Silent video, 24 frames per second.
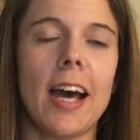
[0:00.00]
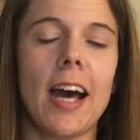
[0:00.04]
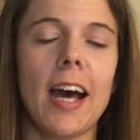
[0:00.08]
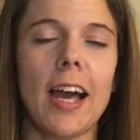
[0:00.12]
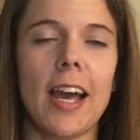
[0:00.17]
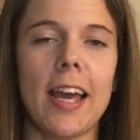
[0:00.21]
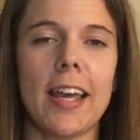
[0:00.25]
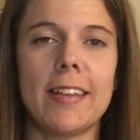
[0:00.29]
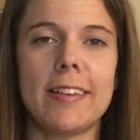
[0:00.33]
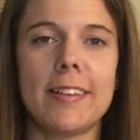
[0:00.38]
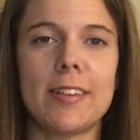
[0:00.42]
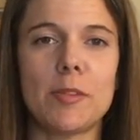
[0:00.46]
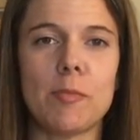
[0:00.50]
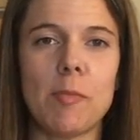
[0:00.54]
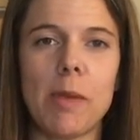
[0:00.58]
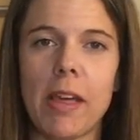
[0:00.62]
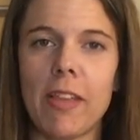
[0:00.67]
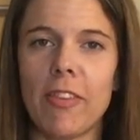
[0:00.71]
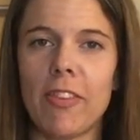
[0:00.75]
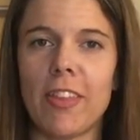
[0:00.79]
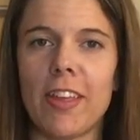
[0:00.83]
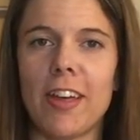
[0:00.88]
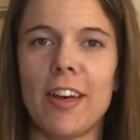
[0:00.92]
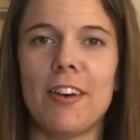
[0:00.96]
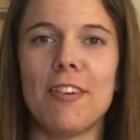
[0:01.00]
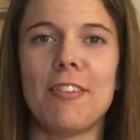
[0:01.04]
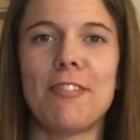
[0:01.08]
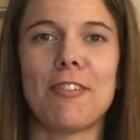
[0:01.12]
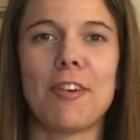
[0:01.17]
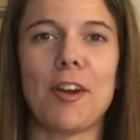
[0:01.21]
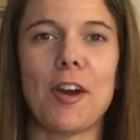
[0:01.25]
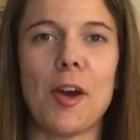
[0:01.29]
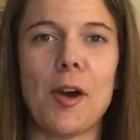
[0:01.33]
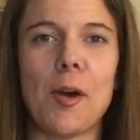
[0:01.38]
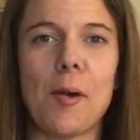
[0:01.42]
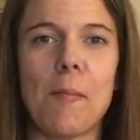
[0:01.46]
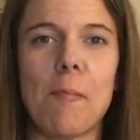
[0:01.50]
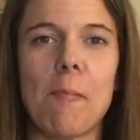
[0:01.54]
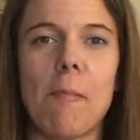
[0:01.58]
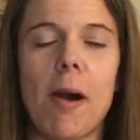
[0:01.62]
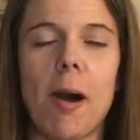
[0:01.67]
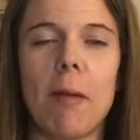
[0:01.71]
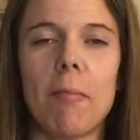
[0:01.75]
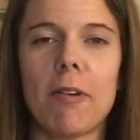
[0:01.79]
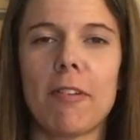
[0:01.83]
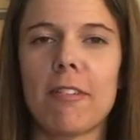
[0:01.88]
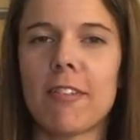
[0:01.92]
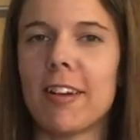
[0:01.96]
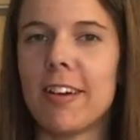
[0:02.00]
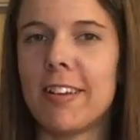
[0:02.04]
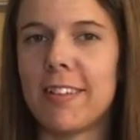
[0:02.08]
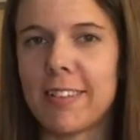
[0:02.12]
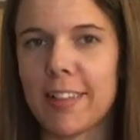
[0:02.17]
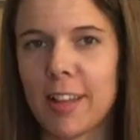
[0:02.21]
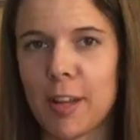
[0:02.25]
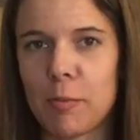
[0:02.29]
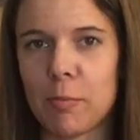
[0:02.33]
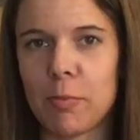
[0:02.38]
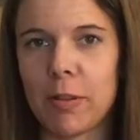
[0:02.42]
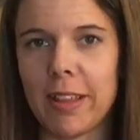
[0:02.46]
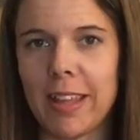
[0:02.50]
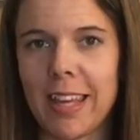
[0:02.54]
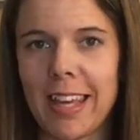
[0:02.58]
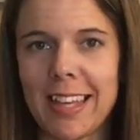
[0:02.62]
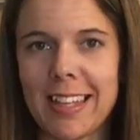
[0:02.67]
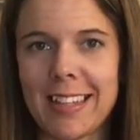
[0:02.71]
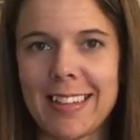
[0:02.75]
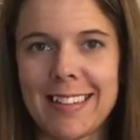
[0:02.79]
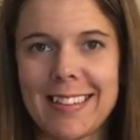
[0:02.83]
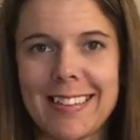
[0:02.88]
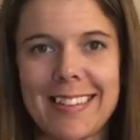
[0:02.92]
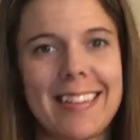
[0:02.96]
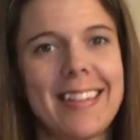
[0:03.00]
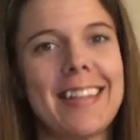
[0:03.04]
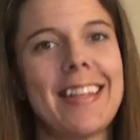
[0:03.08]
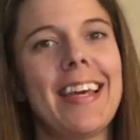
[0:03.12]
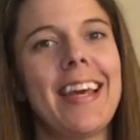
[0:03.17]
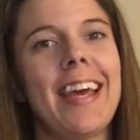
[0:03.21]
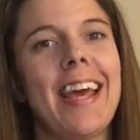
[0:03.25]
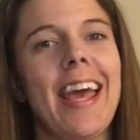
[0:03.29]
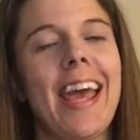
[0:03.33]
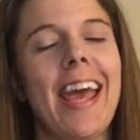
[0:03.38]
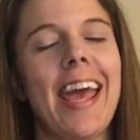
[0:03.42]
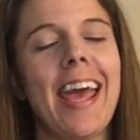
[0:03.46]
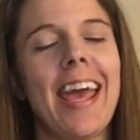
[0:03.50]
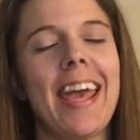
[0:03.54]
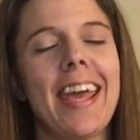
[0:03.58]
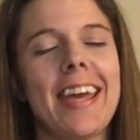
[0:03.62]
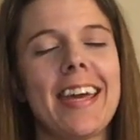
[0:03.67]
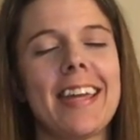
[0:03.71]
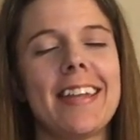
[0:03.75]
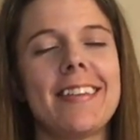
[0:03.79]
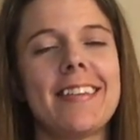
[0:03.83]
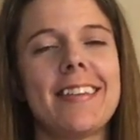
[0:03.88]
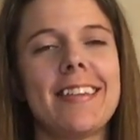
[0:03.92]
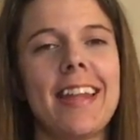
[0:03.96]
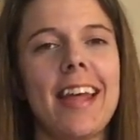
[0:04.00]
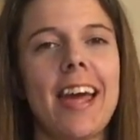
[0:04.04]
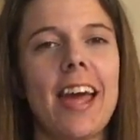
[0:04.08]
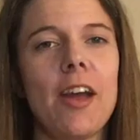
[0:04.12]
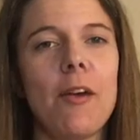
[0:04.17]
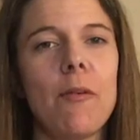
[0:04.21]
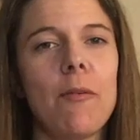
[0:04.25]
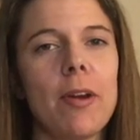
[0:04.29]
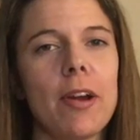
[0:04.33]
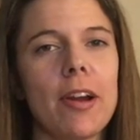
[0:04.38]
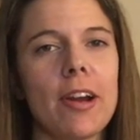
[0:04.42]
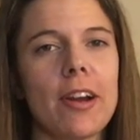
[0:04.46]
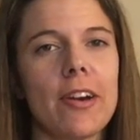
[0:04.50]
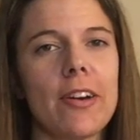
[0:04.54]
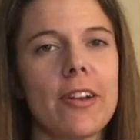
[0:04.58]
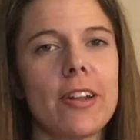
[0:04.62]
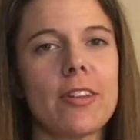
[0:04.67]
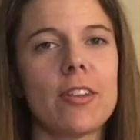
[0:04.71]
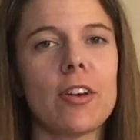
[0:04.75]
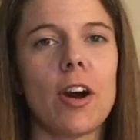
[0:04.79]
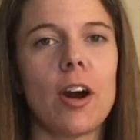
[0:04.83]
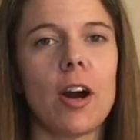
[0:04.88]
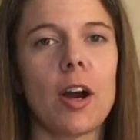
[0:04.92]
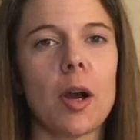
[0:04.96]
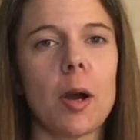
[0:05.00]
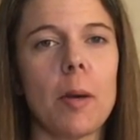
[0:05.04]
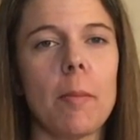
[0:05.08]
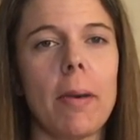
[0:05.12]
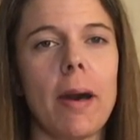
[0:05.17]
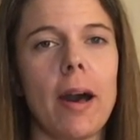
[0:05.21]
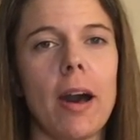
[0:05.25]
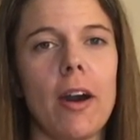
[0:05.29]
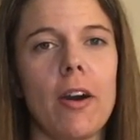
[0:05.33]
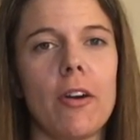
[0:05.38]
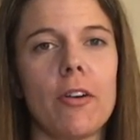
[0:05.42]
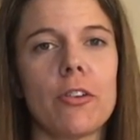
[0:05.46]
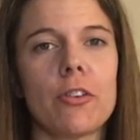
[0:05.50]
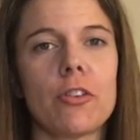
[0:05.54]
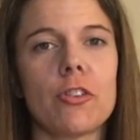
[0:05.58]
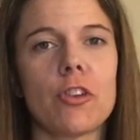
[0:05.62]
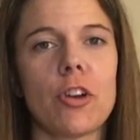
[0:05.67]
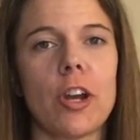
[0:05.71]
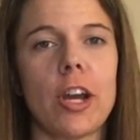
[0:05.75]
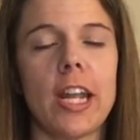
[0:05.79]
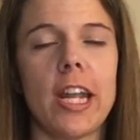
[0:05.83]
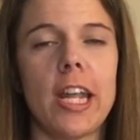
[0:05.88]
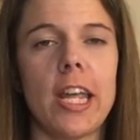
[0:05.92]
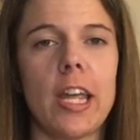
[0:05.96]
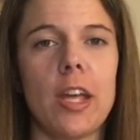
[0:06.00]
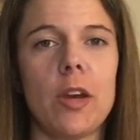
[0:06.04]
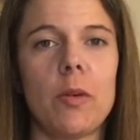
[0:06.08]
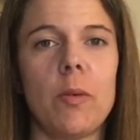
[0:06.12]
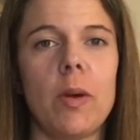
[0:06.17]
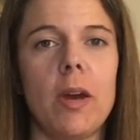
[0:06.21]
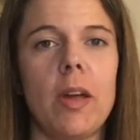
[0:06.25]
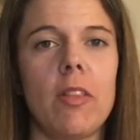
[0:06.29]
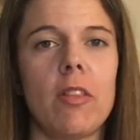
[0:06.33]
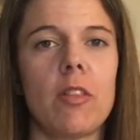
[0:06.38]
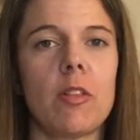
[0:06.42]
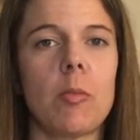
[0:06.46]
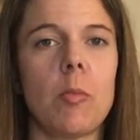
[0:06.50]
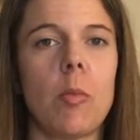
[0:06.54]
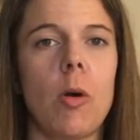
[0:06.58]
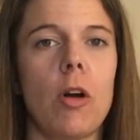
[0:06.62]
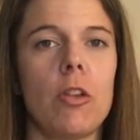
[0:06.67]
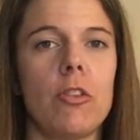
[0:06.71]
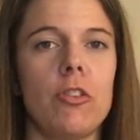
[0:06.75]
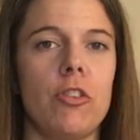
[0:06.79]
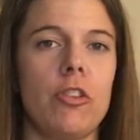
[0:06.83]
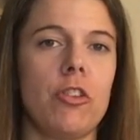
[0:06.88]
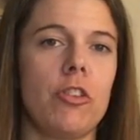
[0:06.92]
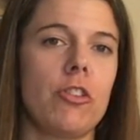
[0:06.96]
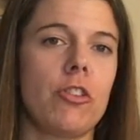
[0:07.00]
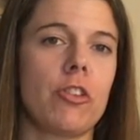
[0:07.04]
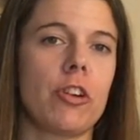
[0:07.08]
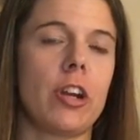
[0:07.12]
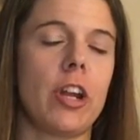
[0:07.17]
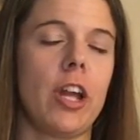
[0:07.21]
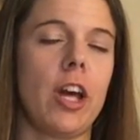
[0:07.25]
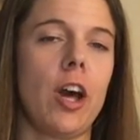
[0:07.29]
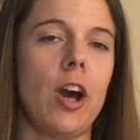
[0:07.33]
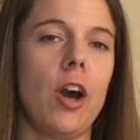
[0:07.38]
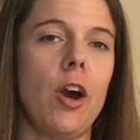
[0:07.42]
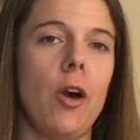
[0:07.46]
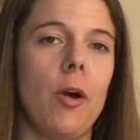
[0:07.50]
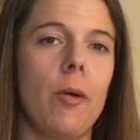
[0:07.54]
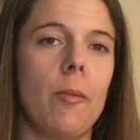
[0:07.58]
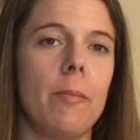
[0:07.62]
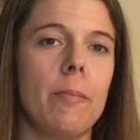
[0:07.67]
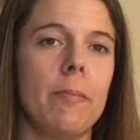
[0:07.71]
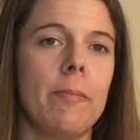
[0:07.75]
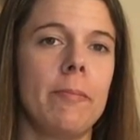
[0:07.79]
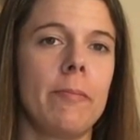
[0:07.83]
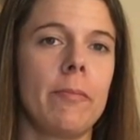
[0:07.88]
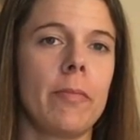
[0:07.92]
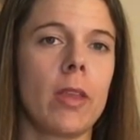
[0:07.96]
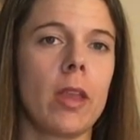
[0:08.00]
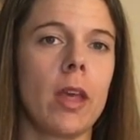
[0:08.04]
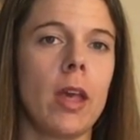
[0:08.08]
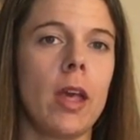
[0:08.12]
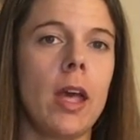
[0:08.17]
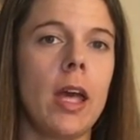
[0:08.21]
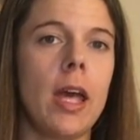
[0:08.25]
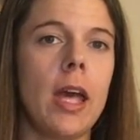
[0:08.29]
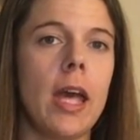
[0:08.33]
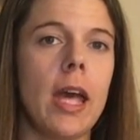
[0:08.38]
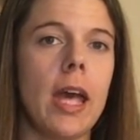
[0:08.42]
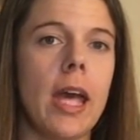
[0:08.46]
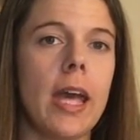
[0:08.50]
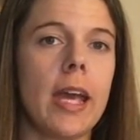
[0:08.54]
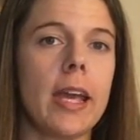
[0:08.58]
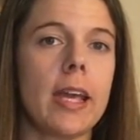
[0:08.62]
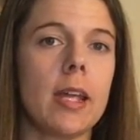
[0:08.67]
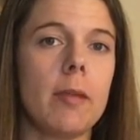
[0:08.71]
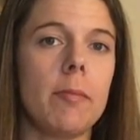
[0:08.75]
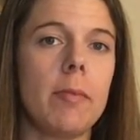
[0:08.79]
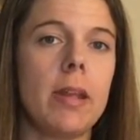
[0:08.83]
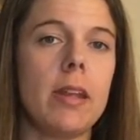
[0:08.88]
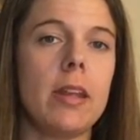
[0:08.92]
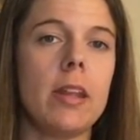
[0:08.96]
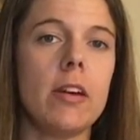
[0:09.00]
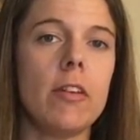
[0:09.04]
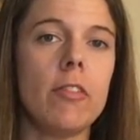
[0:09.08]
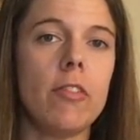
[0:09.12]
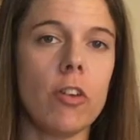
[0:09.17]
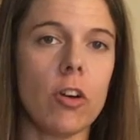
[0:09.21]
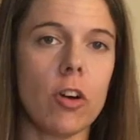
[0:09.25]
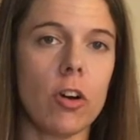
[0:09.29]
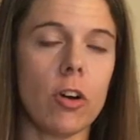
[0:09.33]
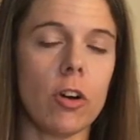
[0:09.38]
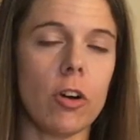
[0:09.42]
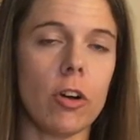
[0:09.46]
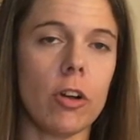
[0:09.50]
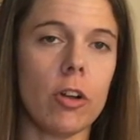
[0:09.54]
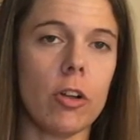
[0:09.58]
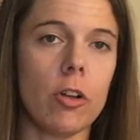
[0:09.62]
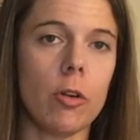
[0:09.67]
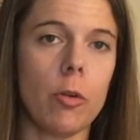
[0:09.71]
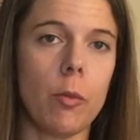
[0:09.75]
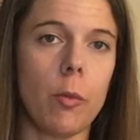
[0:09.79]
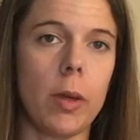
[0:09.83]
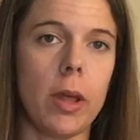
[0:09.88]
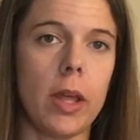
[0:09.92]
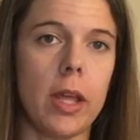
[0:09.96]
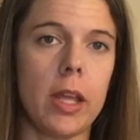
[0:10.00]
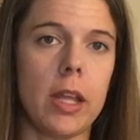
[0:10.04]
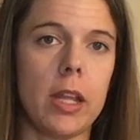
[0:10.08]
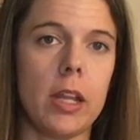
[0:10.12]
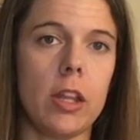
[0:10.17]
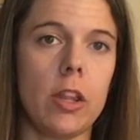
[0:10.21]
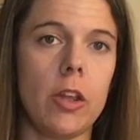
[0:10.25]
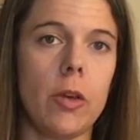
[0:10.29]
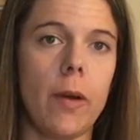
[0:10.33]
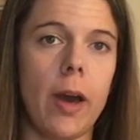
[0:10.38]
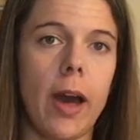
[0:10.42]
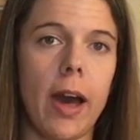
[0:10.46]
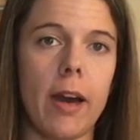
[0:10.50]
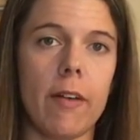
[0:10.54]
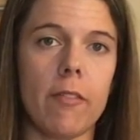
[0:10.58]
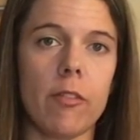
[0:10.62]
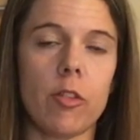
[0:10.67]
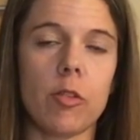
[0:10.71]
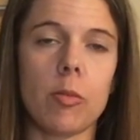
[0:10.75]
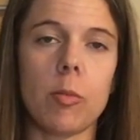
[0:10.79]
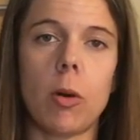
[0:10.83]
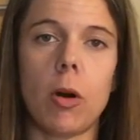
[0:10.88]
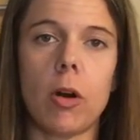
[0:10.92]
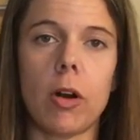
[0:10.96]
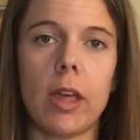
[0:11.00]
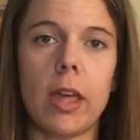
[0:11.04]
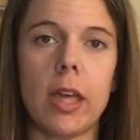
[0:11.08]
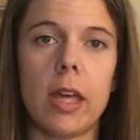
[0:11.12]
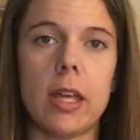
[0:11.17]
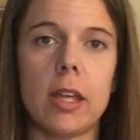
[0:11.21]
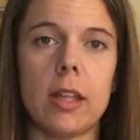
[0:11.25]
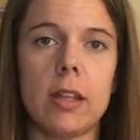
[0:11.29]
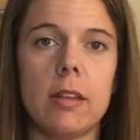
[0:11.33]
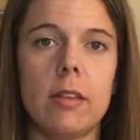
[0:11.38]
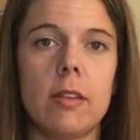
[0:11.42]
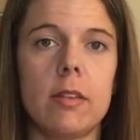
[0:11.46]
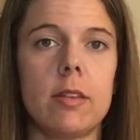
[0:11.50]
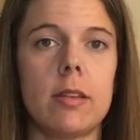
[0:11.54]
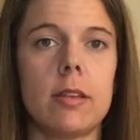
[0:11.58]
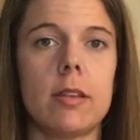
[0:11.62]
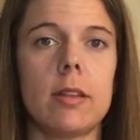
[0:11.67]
Hi, Samantha from Mama Runs on Plants, and today we are going to talk about training with small children at home. It can be difficult when you have small kids